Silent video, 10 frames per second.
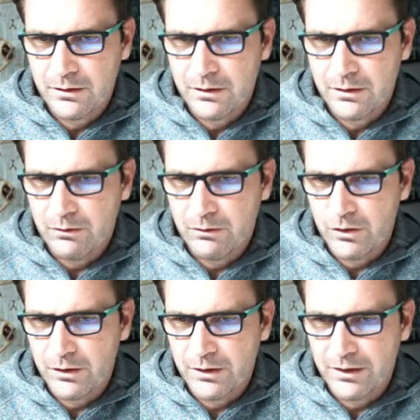can
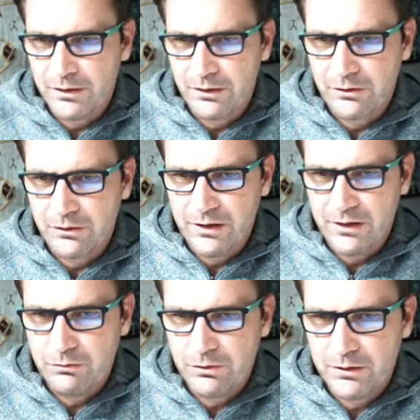work here.
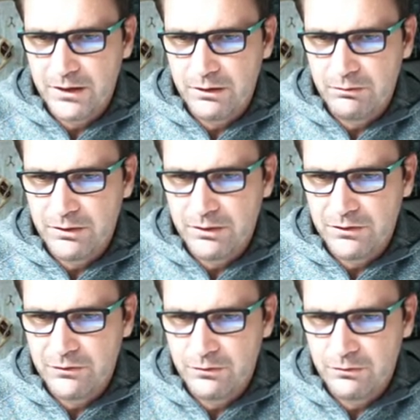3-word keywords.